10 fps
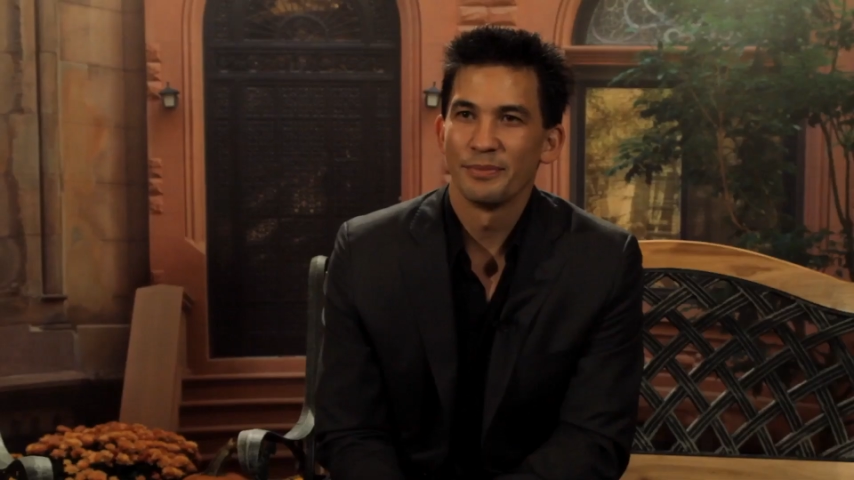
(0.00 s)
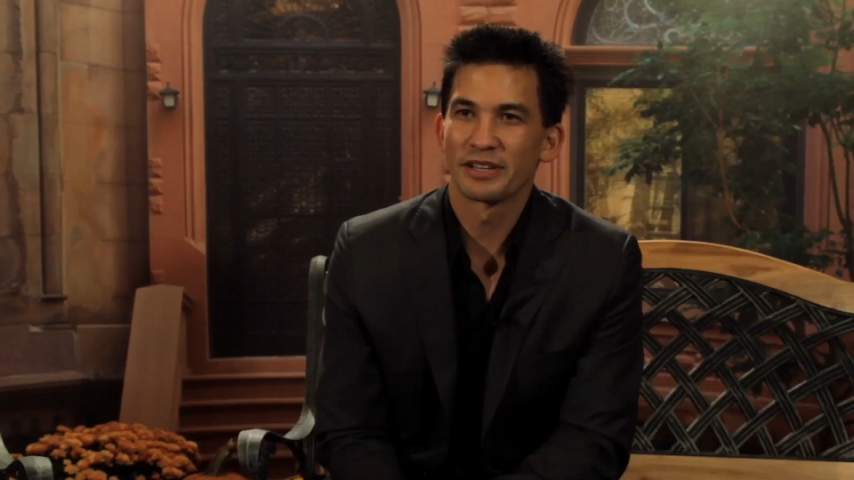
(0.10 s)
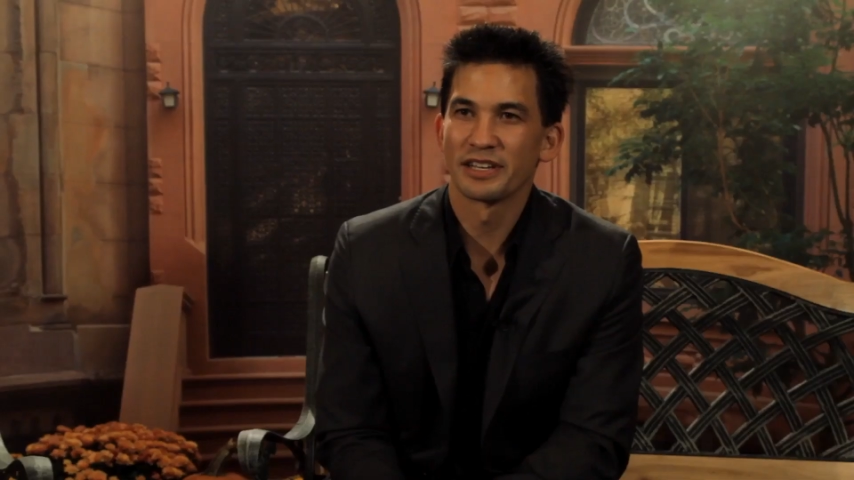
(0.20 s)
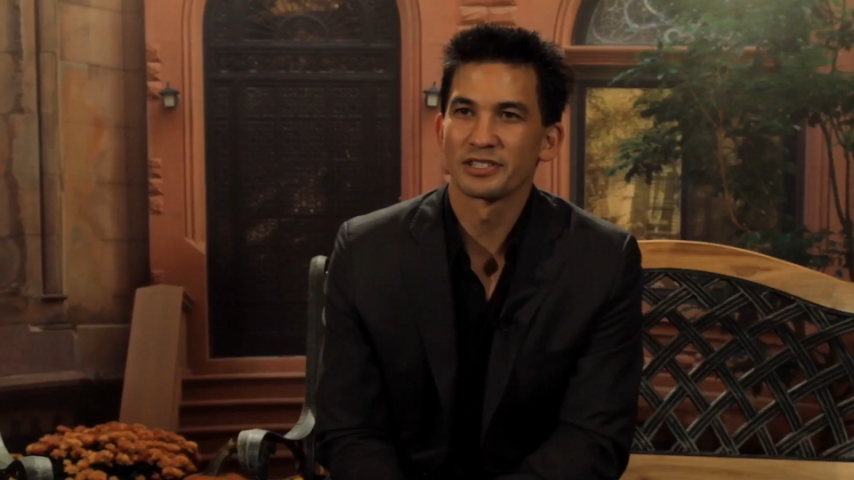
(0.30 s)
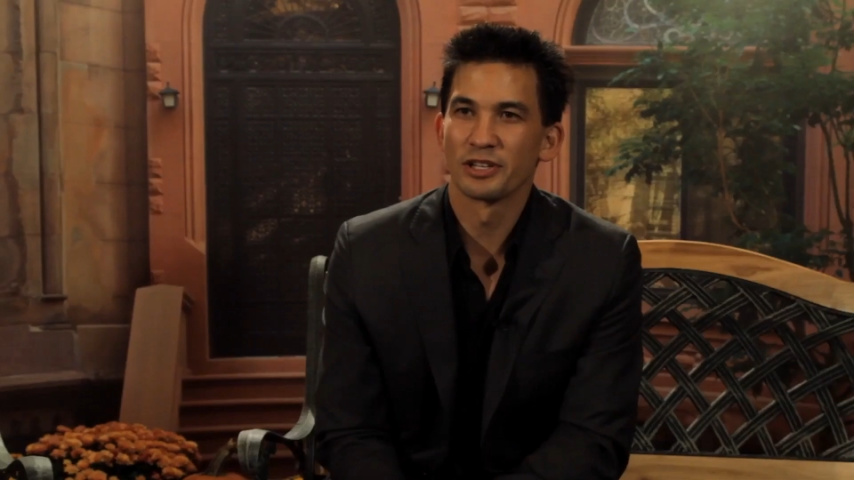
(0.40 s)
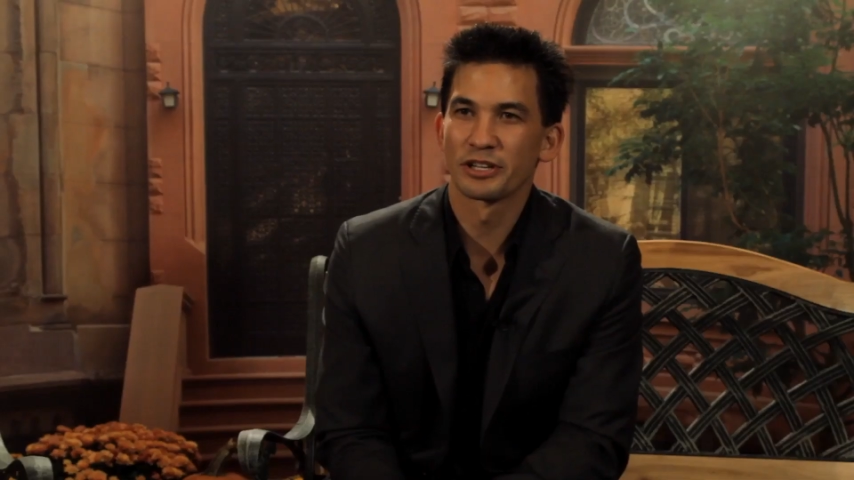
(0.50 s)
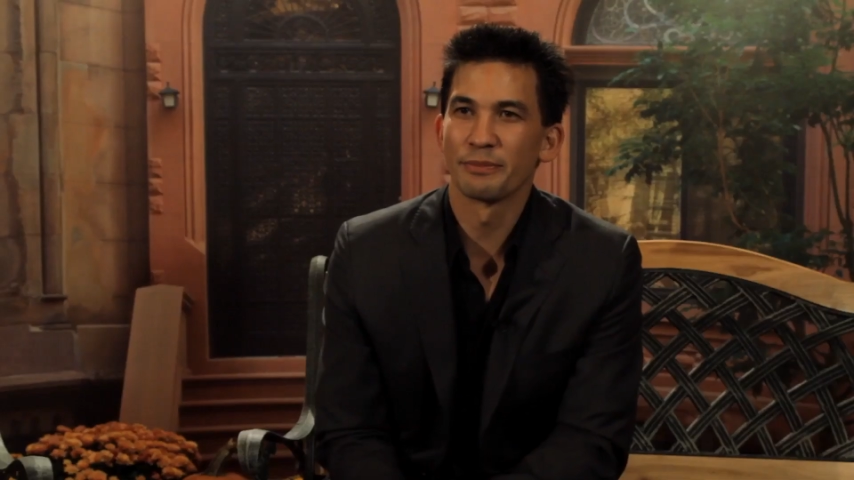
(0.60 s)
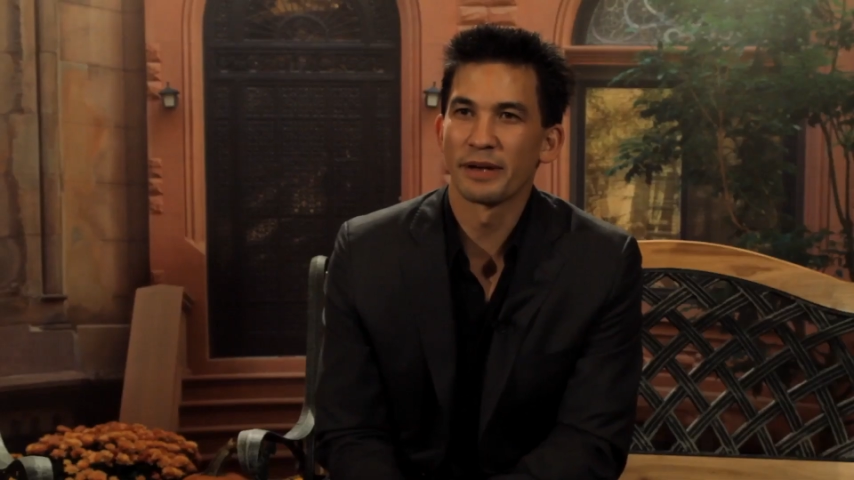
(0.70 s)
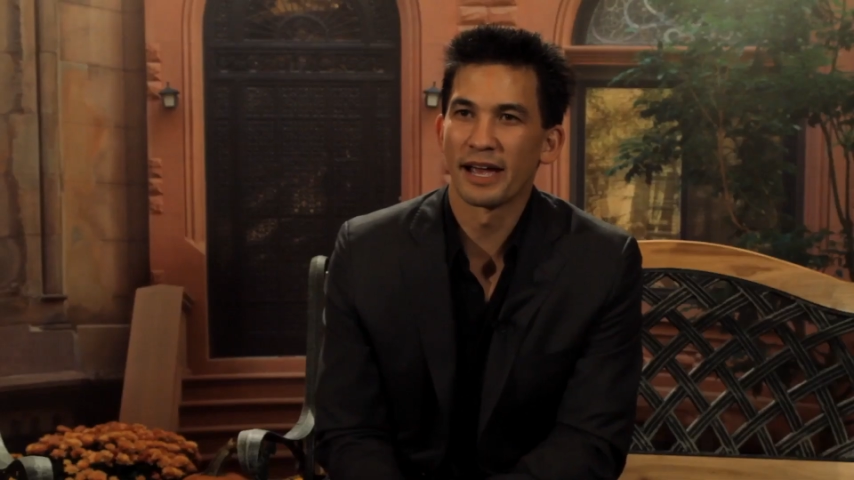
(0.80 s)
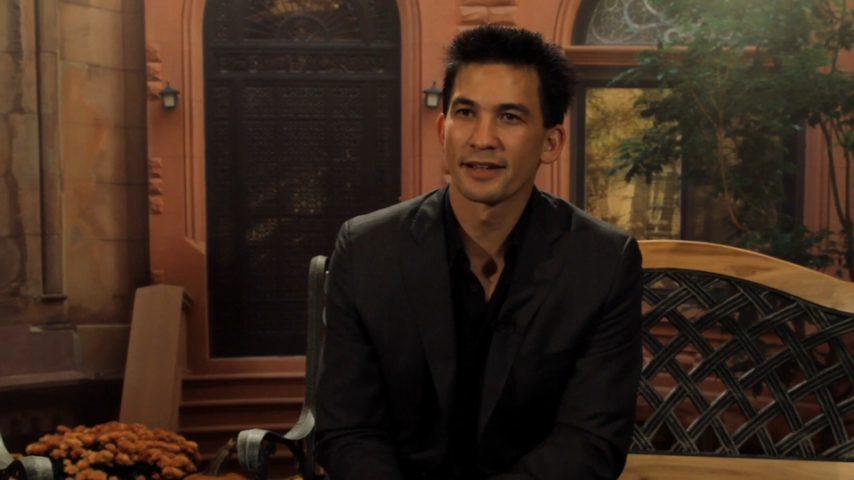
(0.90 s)
Because
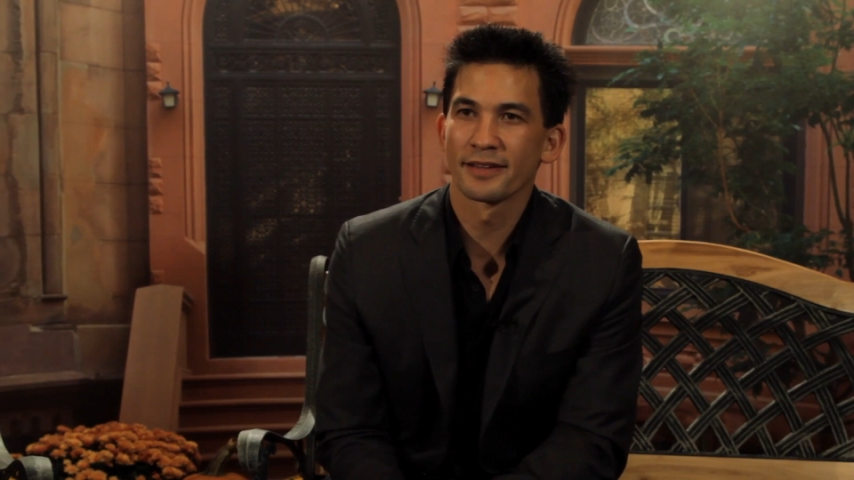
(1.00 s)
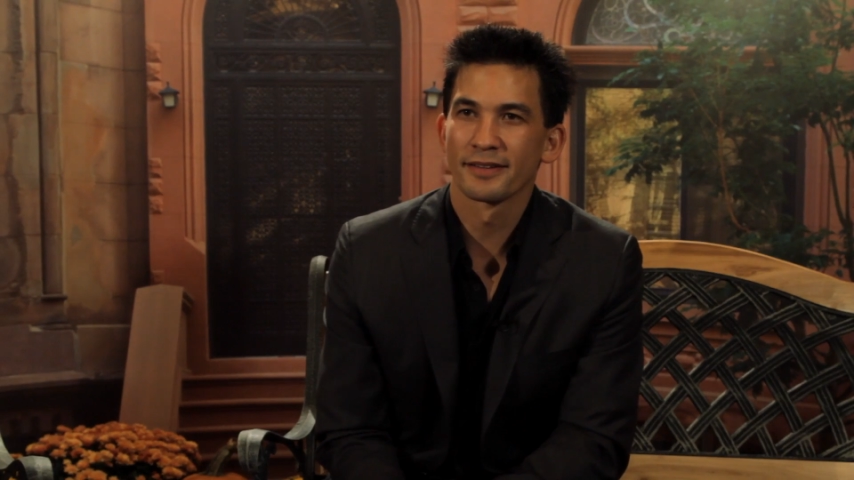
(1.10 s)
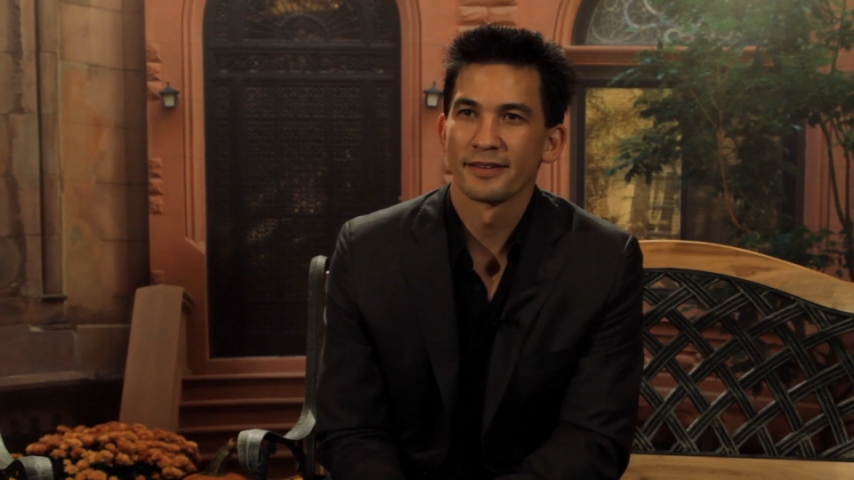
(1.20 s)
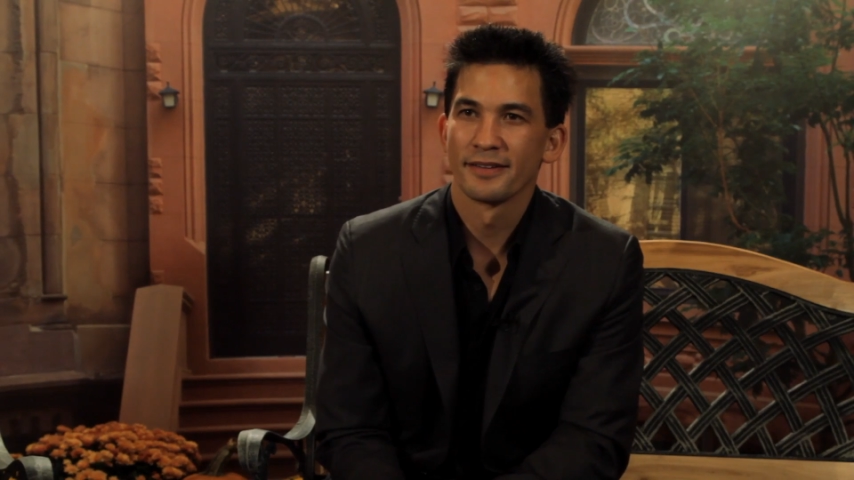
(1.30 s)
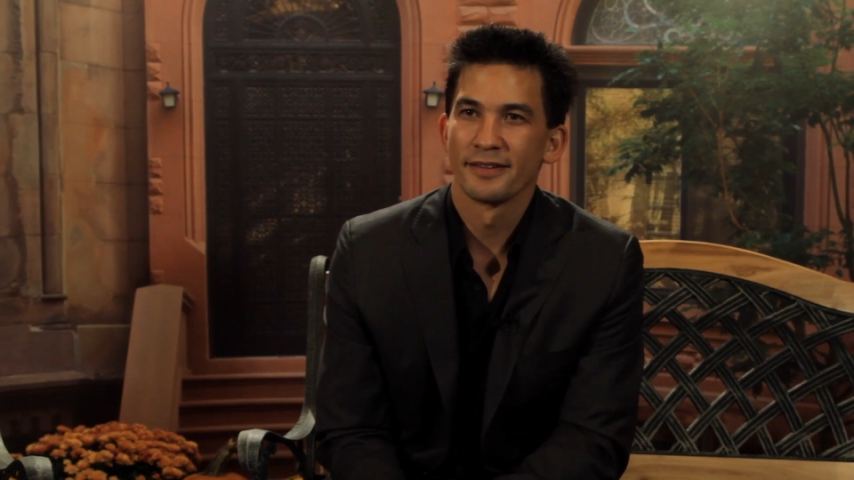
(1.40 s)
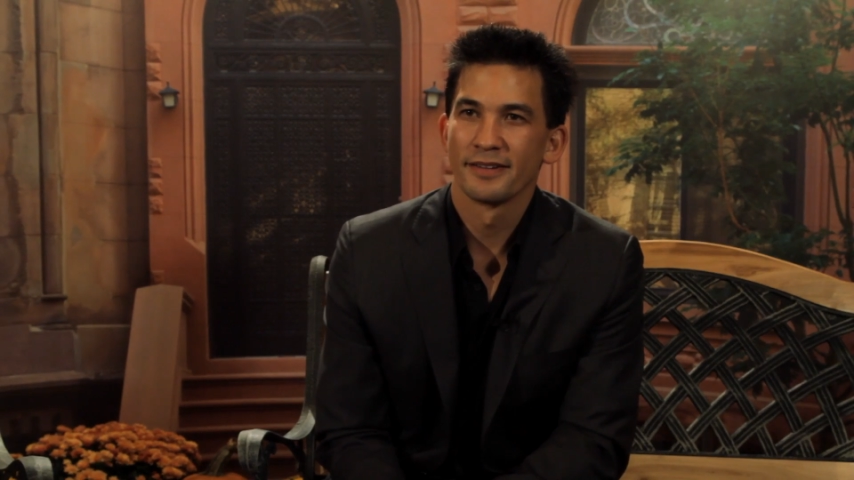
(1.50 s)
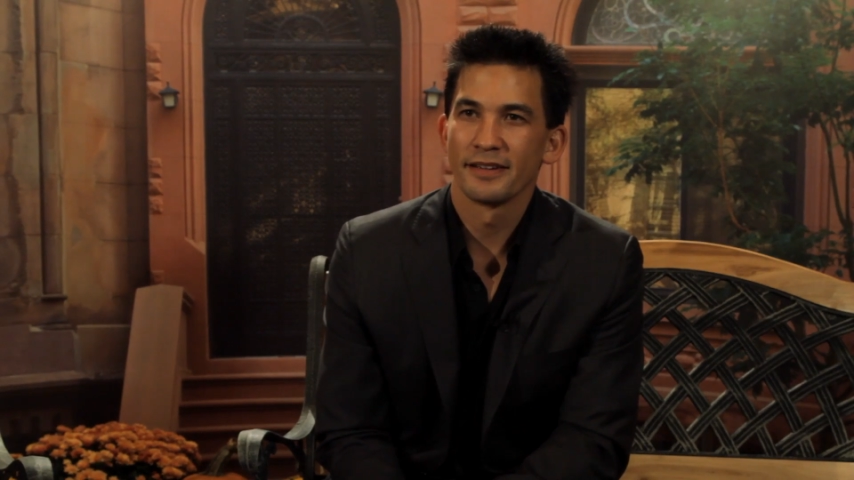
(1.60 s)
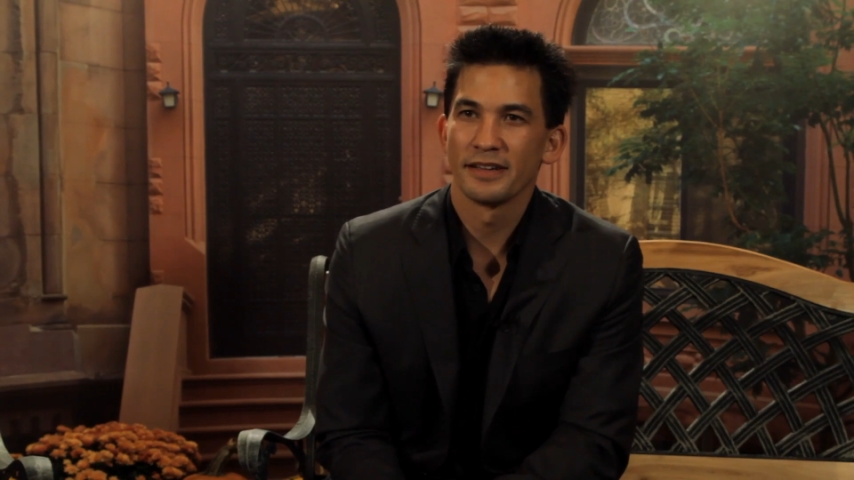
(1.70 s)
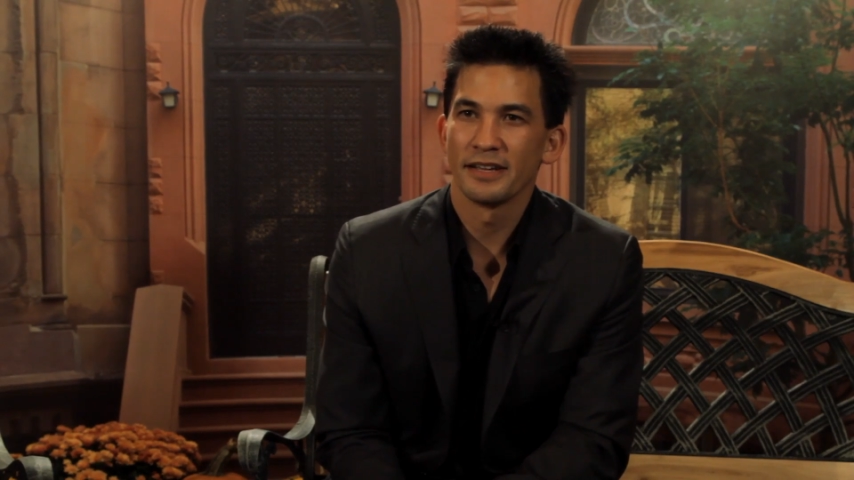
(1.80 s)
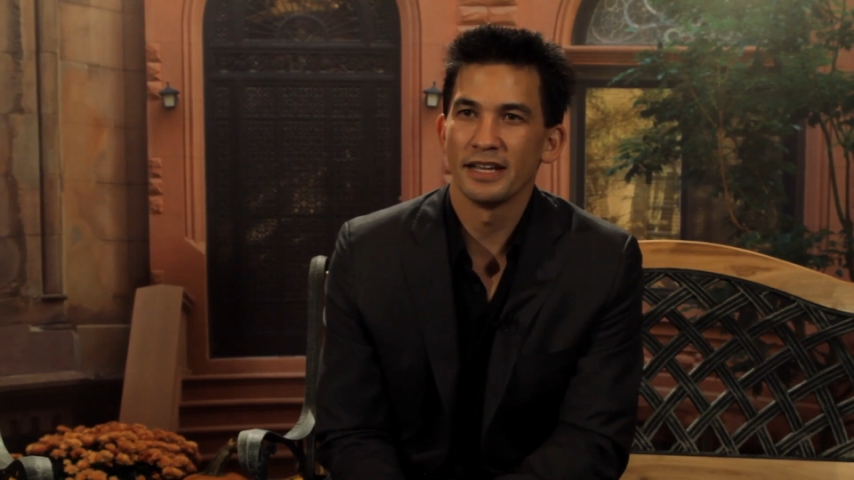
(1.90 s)
looking back,
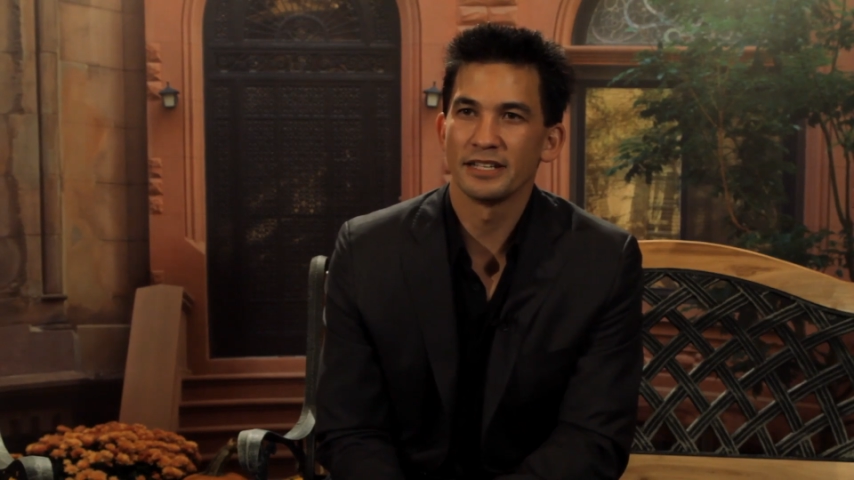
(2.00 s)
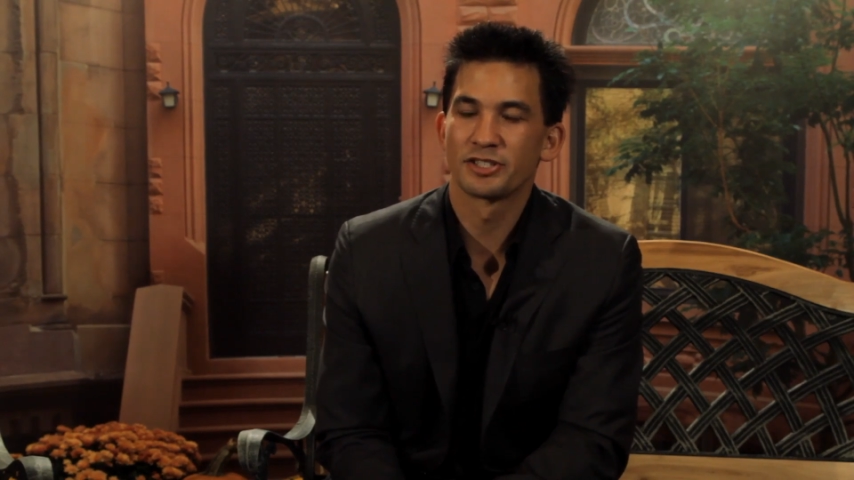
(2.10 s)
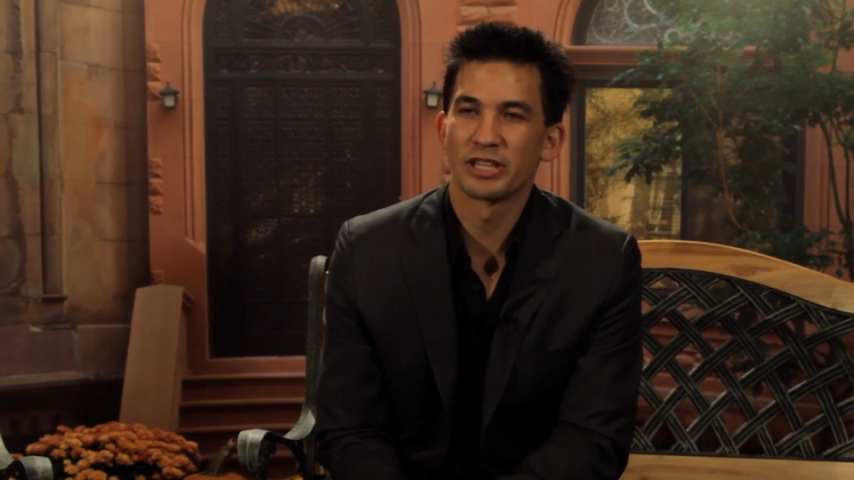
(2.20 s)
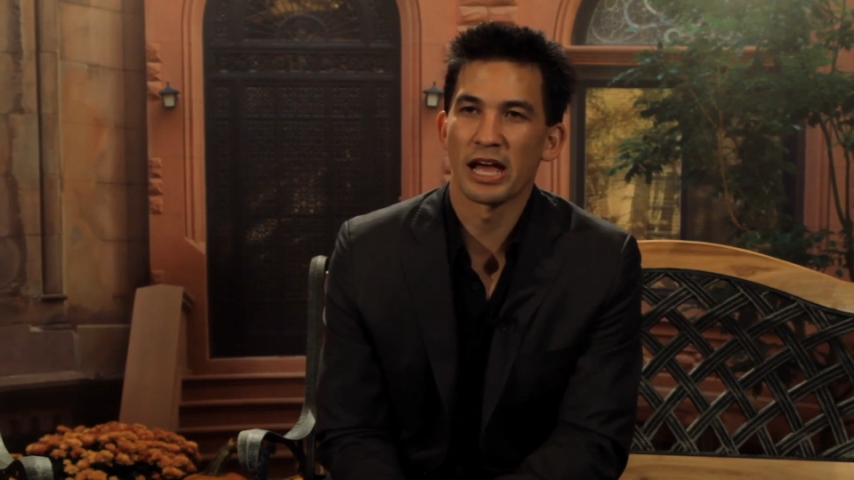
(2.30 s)
it's